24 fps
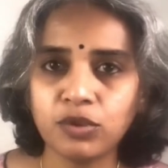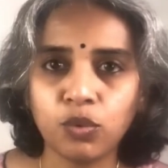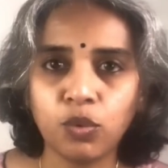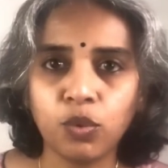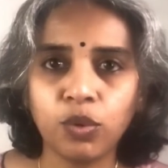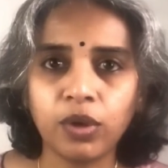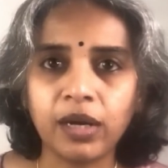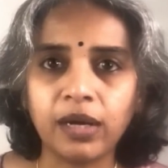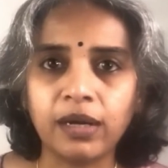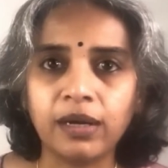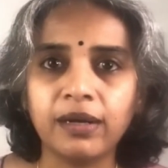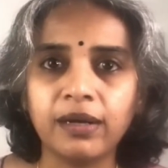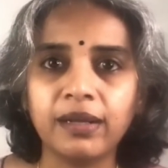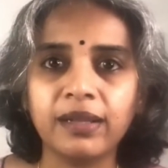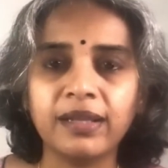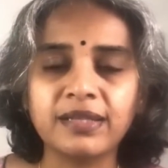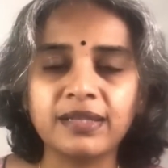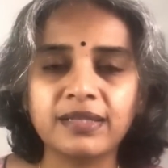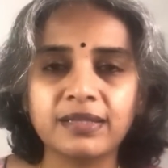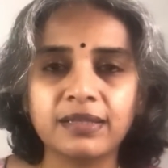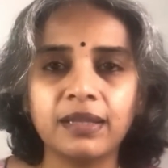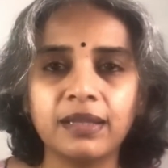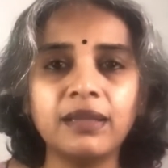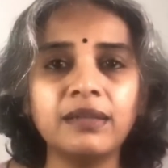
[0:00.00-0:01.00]
Kural
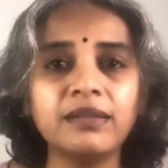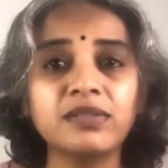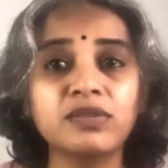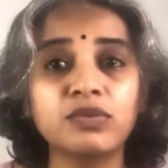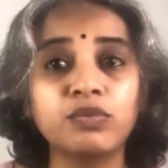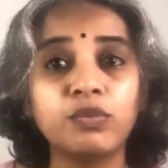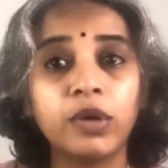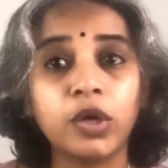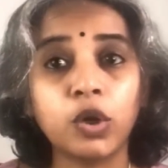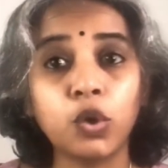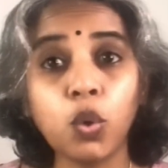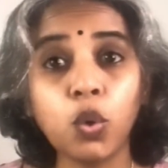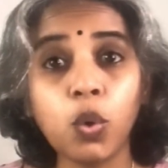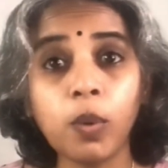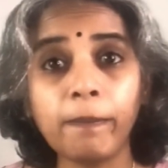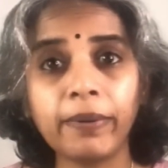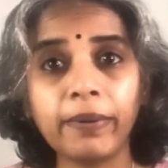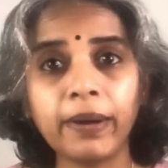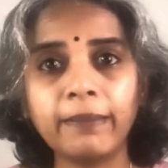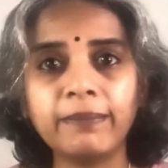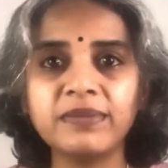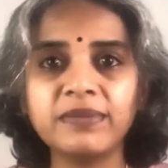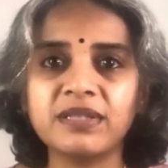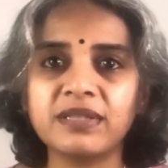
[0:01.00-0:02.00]
is the
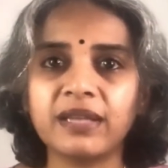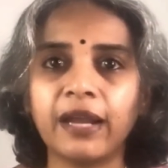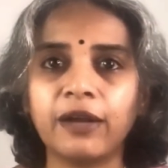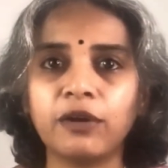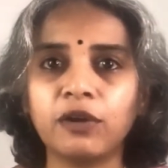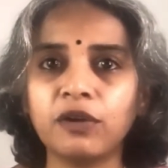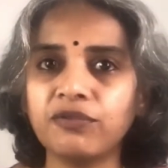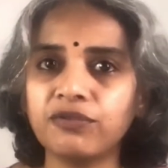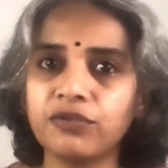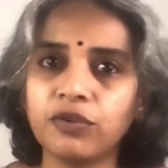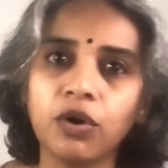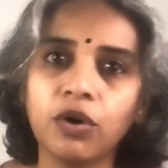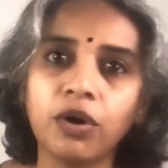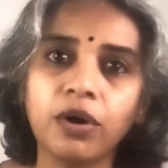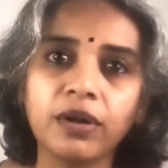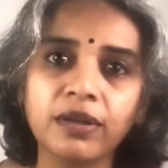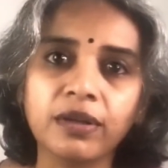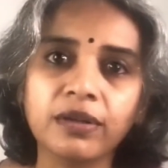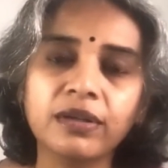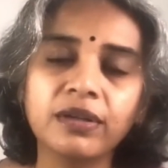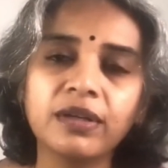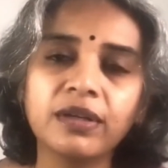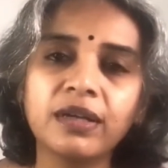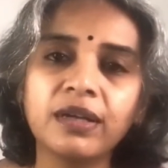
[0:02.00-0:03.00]
Swaroopam state of God.
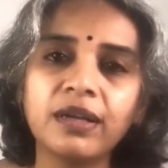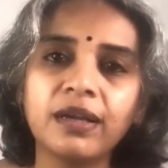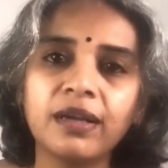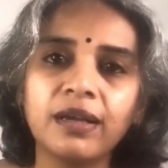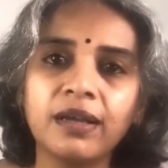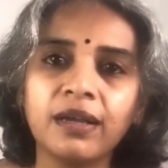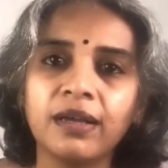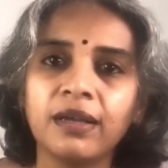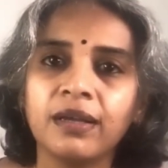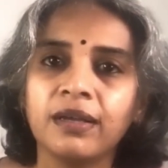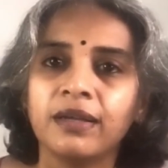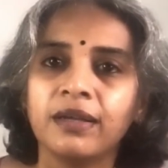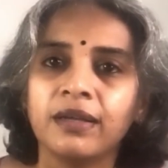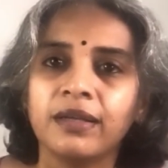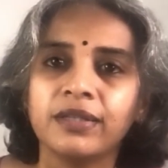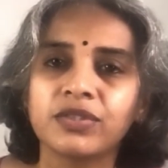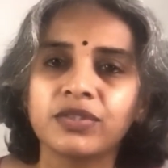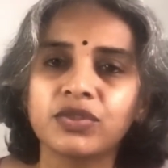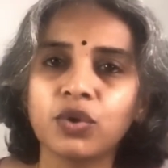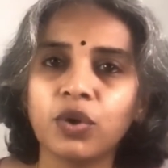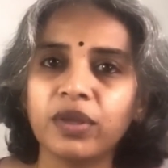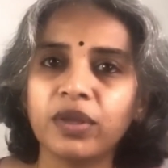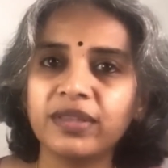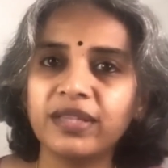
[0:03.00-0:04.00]

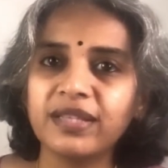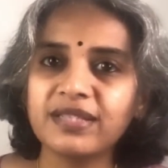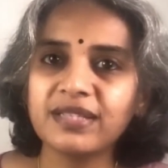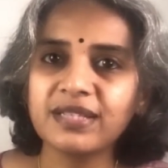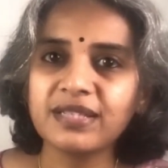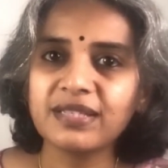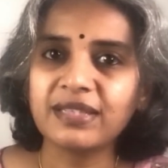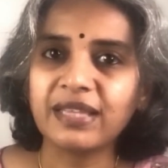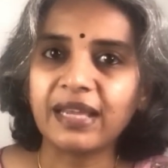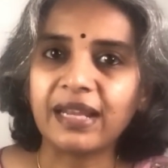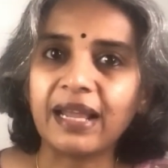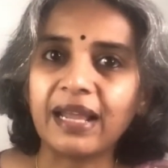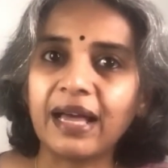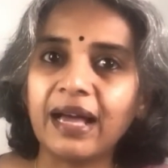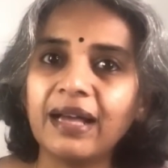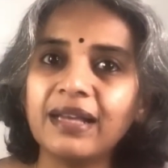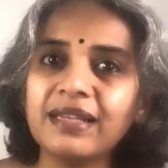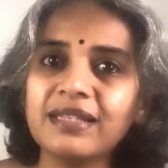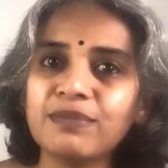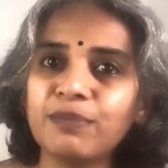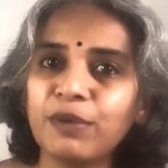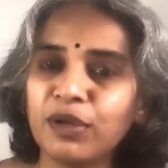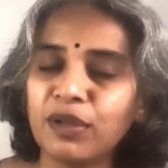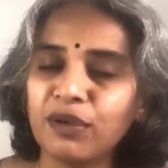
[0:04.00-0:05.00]
So this is the
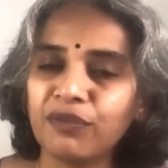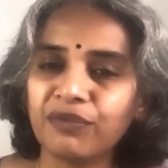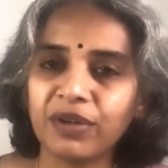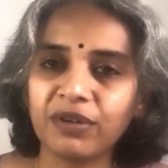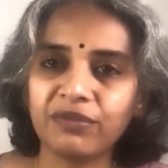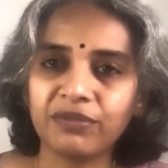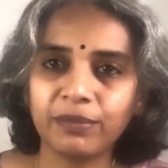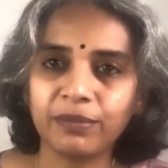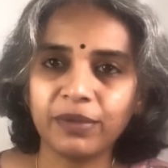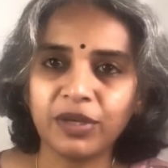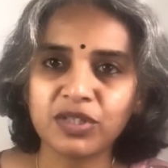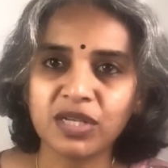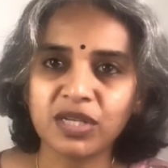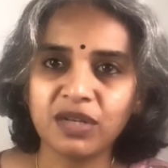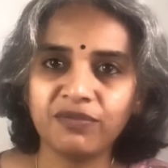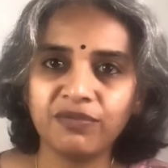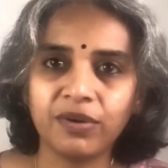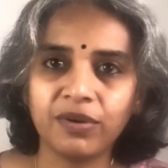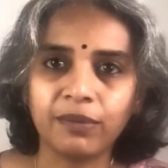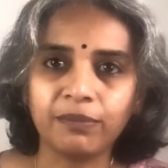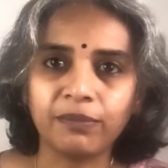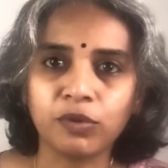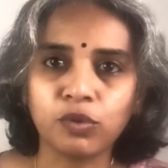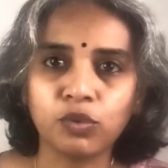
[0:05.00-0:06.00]
last bit of information
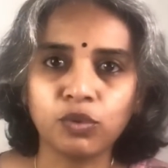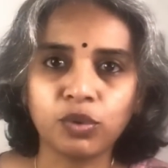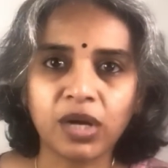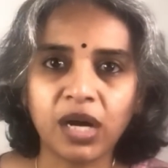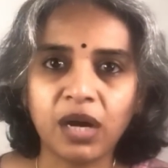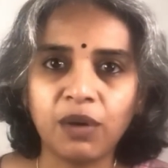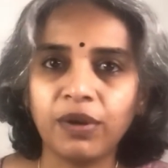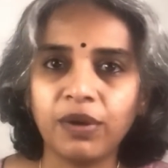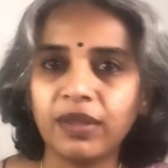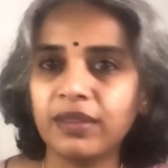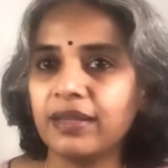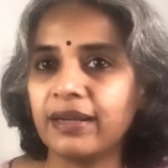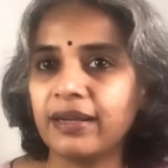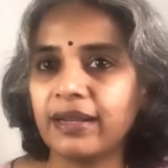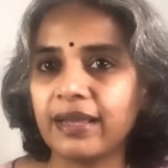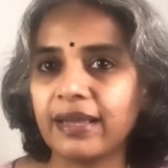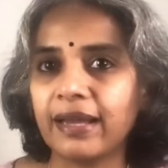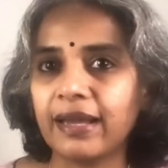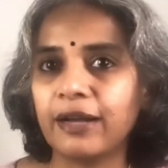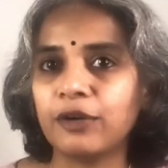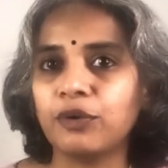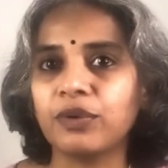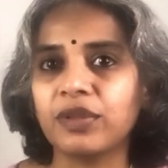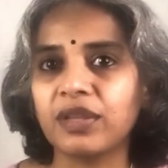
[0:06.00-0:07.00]
from Kural 1 that I
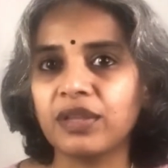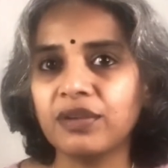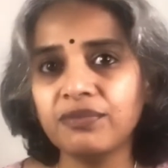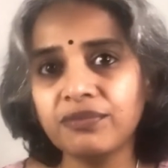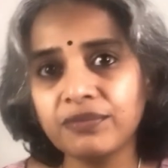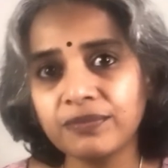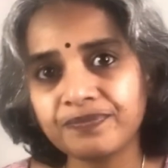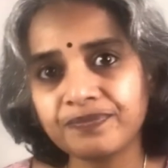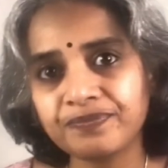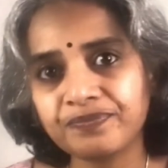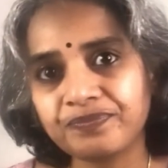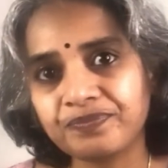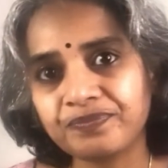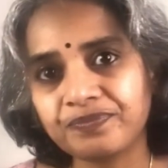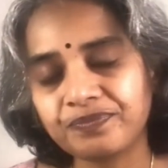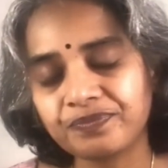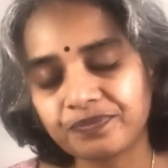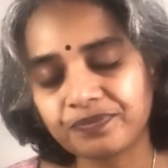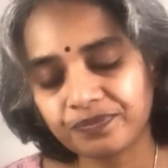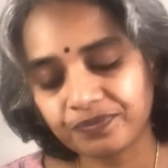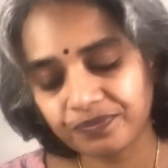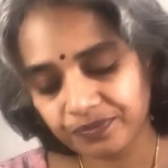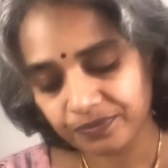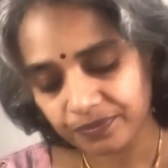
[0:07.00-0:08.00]
had to give.
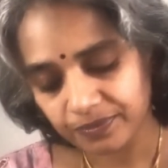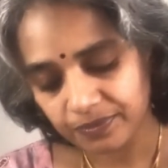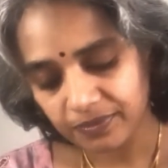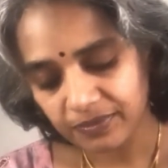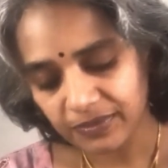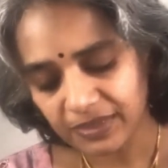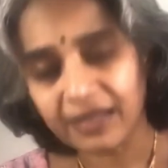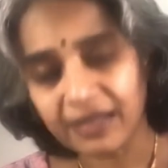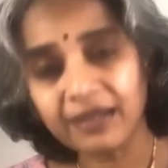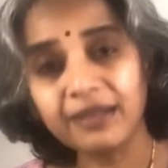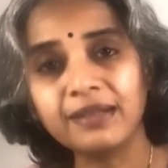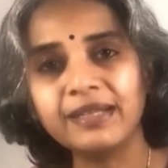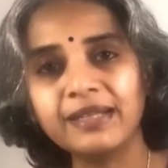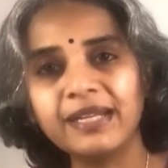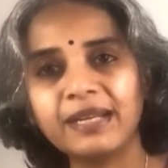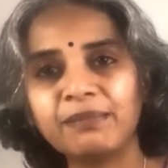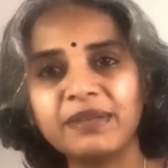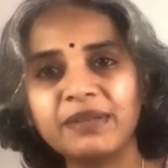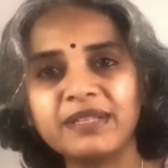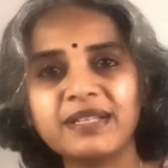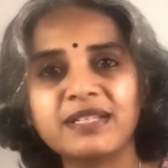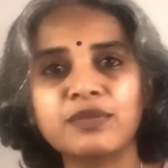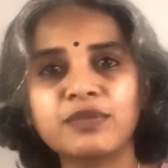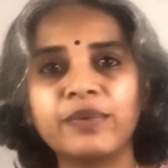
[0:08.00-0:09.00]
Let
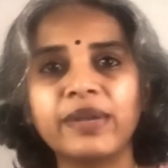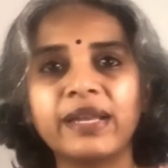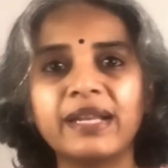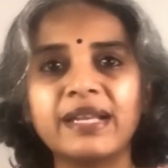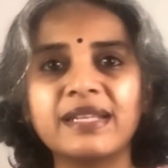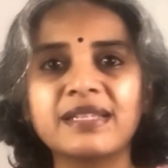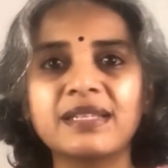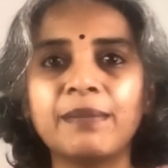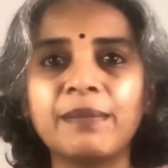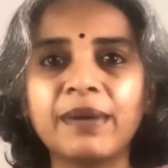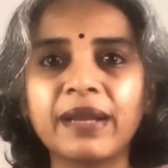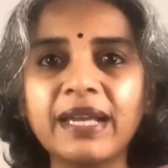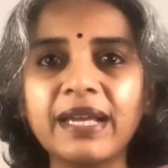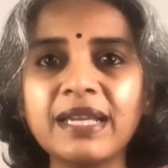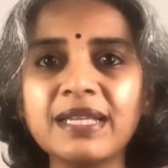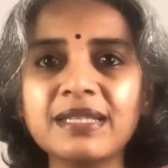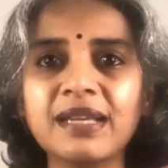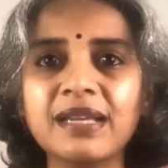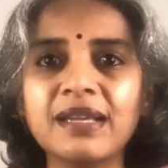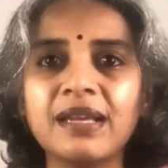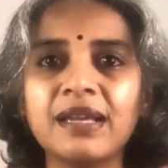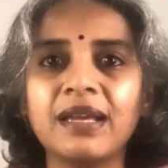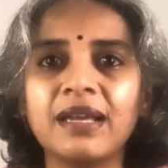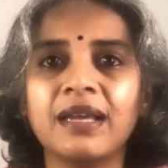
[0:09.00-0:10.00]
me just quickly summarize.
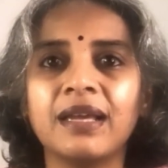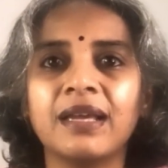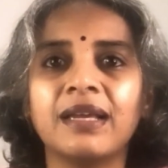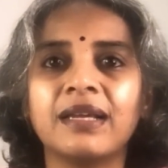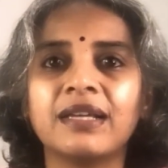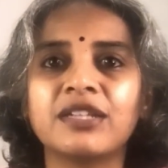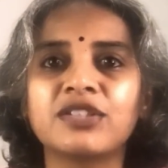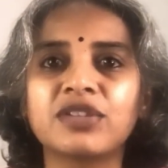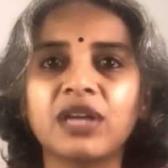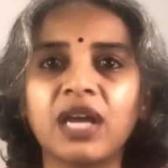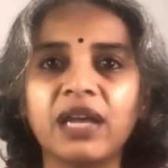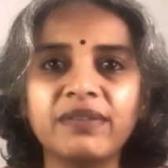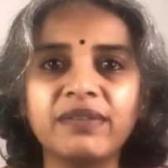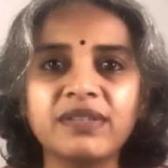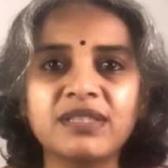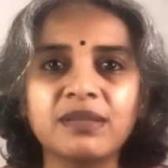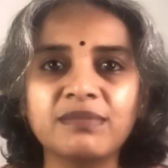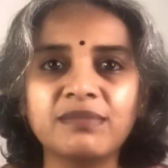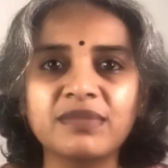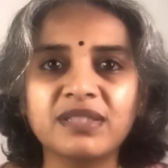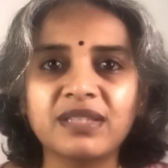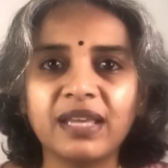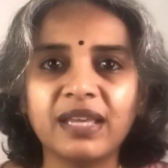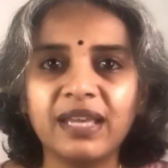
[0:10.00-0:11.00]

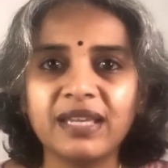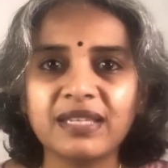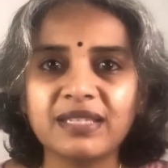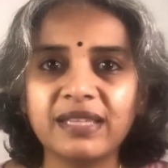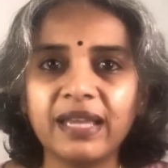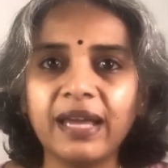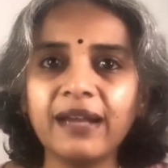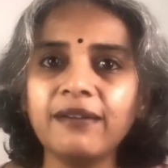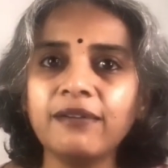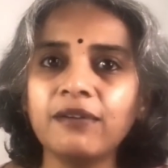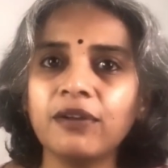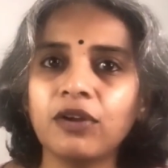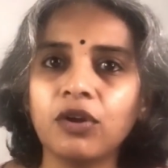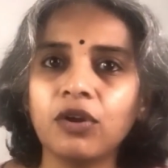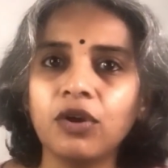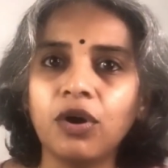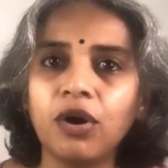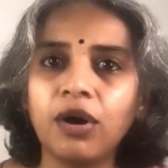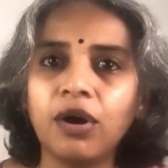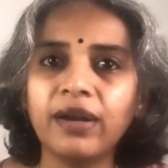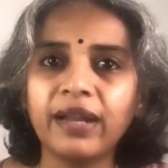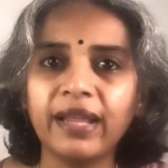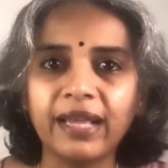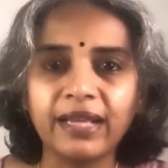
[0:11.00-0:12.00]
Shaivism says that
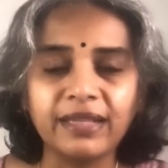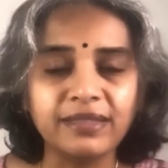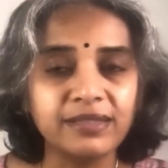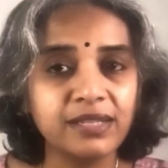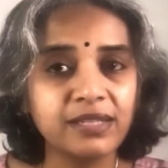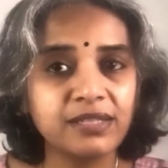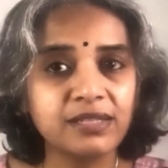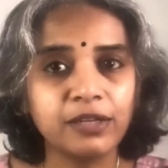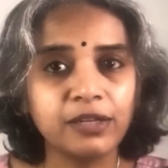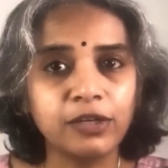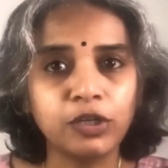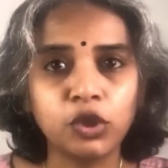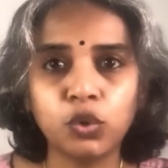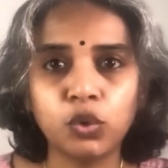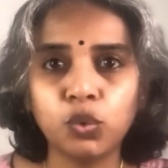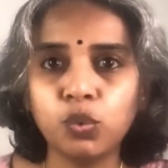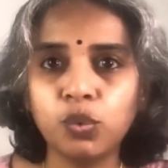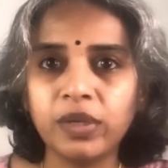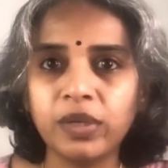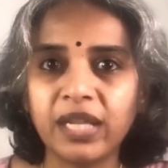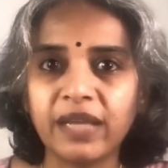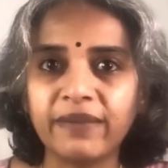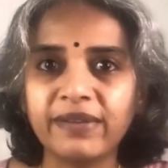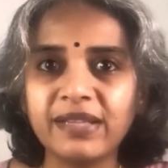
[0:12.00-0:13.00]
God exists in 2
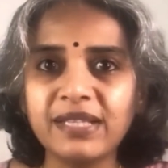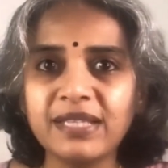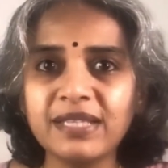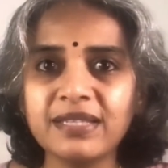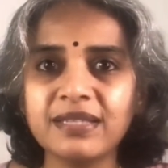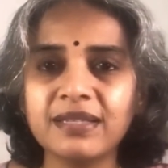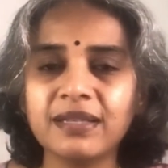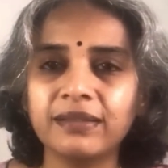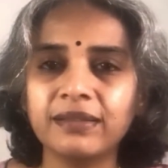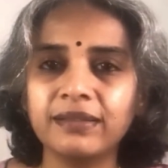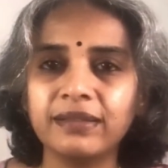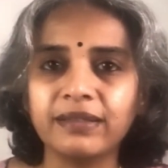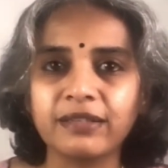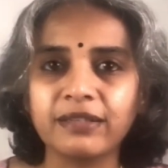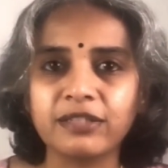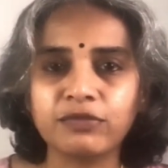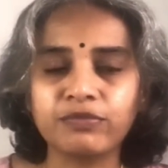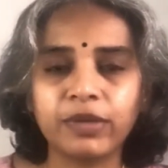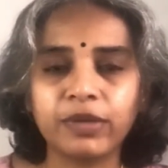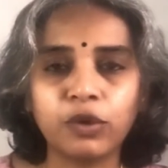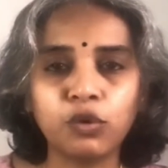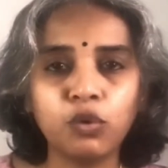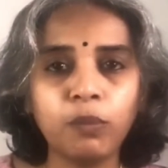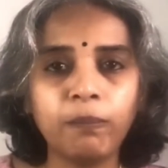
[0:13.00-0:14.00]
levels, the
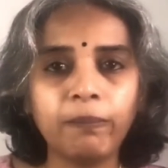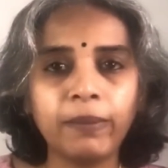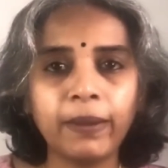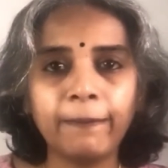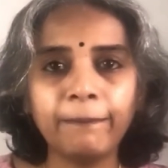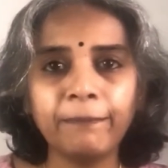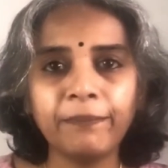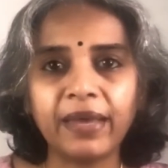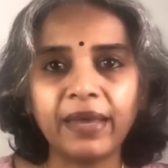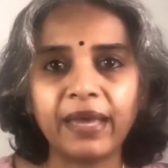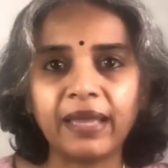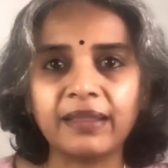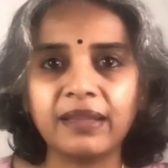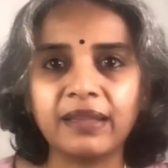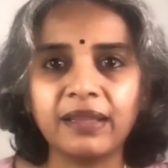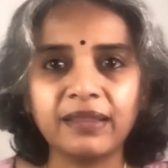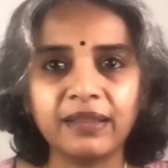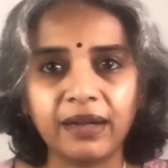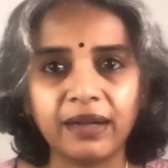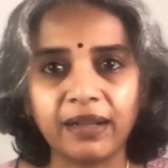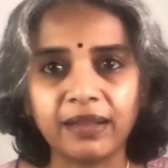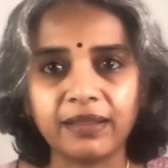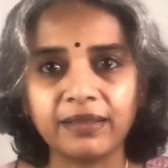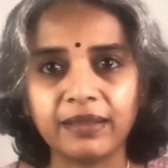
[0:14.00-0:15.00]
Swaroopam and the
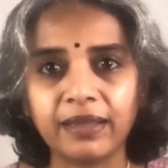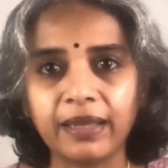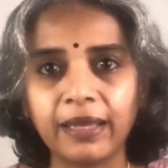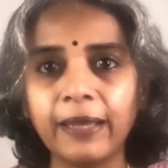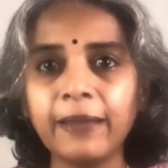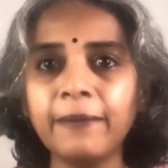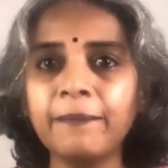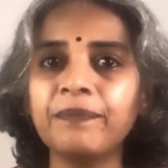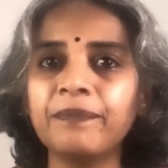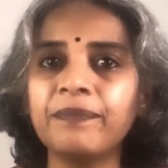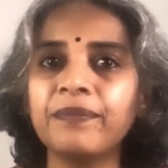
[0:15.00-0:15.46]
Thadathai.